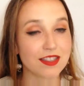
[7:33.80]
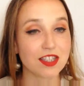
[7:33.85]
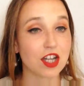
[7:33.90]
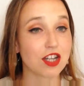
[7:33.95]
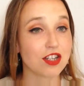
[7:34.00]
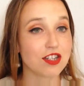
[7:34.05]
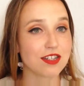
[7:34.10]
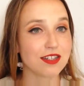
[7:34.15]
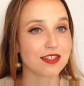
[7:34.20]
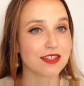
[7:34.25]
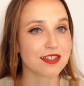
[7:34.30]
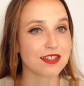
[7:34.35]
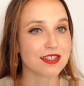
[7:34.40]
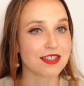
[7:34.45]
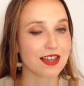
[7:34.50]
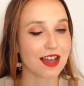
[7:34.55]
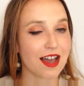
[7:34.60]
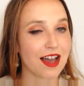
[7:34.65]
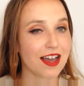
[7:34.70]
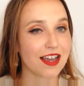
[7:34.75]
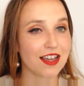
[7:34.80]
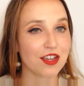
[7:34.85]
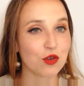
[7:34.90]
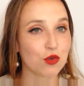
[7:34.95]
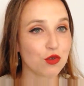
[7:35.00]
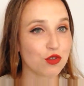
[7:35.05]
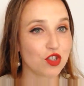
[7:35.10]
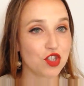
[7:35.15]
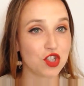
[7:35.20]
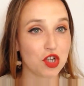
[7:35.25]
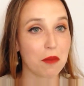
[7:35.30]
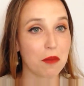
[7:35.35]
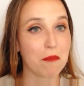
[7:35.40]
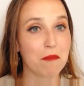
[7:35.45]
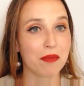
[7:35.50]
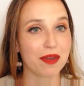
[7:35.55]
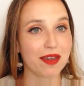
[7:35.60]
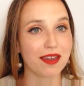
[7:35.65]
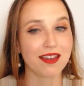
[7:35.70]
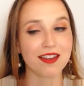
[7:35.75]
touching the sky or
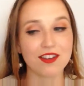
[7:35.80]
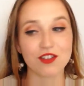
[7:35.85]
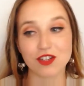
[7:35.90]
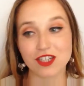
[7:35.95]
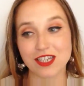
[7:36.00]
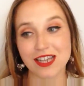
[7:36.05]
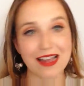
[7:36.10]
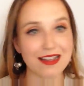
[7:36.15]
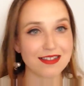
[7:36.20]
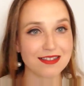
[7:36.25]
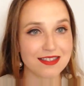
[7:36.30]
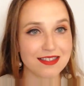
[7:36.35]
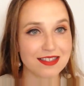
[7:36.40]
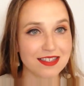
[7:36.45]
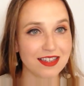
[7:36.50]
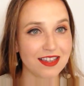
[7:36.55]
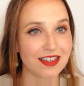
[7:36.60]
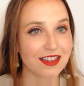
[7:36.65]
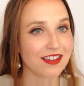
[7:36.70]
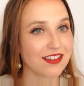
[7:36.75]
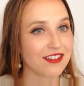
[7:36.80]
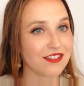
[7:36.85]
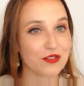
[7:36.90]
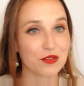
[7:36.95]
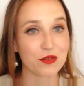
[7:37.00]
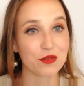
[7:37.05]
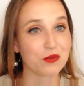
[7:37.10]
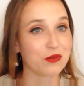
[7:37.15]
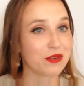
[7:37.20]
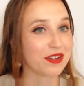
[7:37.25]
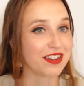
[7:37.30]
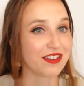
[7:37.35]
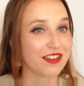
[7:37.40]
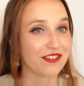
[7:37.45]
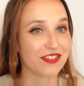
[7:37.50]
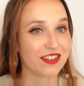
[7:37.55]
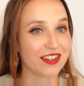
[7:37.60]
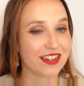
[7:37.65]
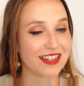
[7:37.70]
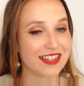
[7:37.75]
jumping or dancing or
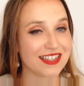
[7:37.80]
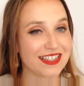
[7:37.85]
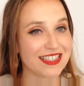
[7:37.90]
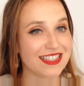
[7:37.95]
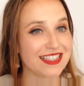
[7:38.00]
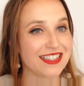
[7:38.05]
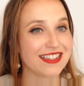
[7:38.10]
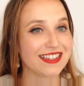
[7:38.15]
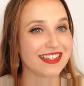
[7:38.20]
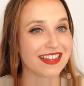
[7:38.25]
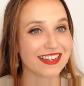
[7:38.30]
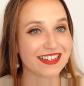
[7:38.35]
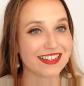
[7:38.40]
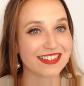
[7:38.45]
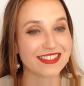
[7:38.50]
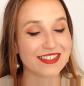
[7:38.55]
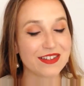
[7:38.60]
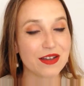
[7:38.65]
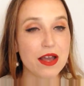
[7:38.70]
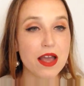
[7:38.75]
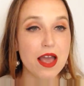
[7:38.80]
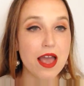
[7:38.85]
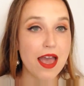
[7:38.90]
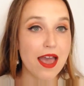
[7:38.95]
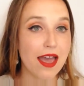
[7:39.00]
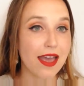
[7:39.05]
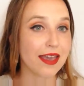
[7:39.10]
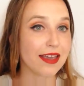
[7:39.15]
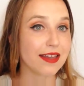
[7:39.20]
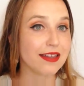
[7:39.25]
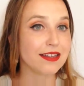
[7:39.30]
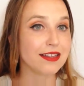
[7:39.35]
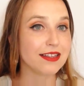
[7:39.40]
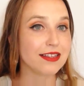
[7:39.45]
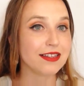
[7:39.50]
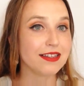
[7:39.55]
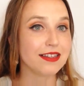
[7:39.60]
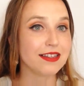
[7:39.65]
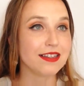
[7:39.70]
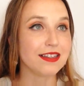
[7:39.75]
whatever it is you gotta do,
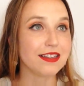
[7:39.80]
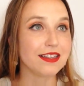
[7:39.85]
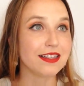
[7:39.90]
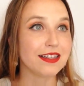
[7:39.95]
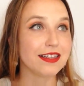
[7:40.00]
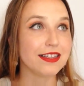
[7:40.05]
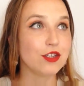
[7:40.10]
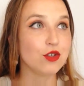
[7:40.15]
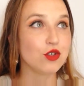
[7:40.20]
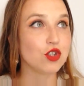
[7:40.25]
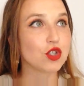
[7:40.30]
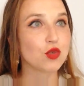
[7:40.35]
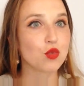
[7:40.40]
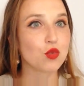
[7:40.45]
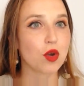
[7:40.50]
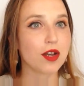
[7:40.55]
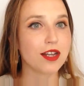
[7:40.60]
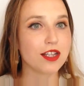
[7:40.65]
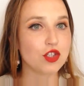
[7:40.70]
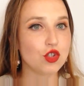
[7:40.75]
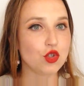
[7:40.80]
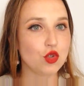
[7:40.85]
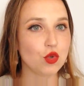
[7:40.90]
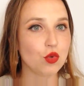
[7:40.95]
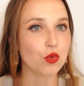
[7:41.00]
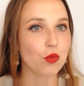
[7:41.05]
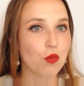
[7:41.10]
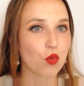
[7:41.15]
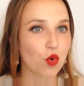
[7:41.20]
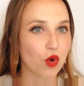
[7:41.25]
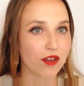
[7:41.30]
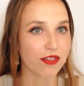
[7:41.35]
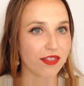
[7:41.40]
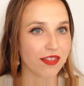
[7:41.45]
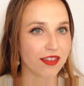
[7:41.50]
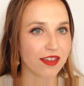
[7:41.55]
and you just want to do more